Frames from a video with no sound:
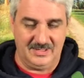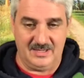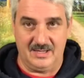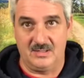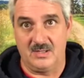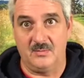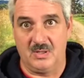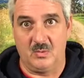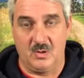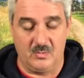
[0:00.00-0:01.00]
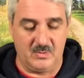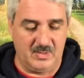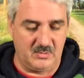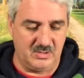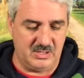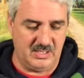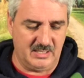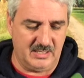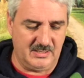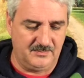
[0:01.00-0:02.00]
yeah, something wrong with my
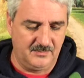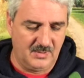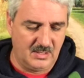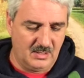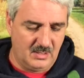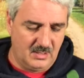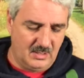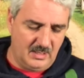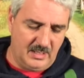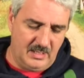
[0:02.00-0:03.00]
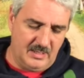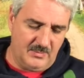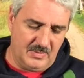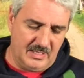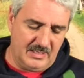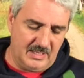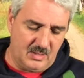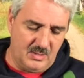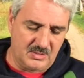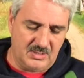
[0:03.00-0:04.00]
Christianity. Um, and then
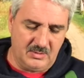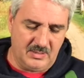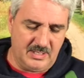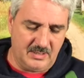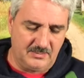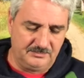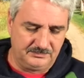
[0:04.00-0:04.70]
also here,